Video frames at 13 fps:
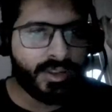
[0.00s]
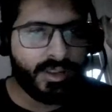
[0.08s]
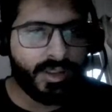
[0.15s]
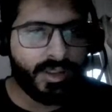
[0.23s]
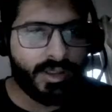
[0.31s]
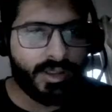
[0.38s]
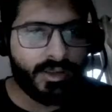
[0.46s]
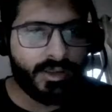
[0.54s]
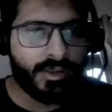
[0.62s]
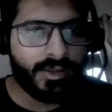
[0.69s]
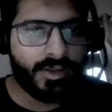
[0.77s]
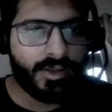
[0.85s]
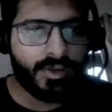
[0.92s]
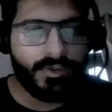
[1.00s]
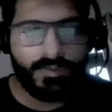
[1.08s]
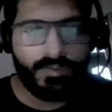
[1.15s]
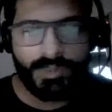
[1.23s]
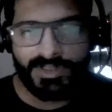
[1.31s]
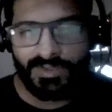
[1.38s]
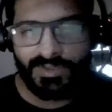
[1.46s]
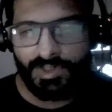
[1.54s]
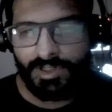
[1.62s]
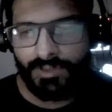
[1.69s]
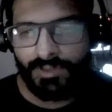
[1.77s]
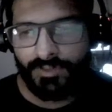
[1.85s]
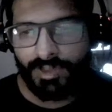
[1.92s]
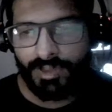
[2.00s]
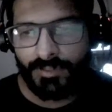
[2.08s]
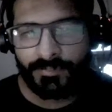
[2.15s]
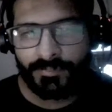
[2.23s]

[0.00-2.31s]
and we'll see why.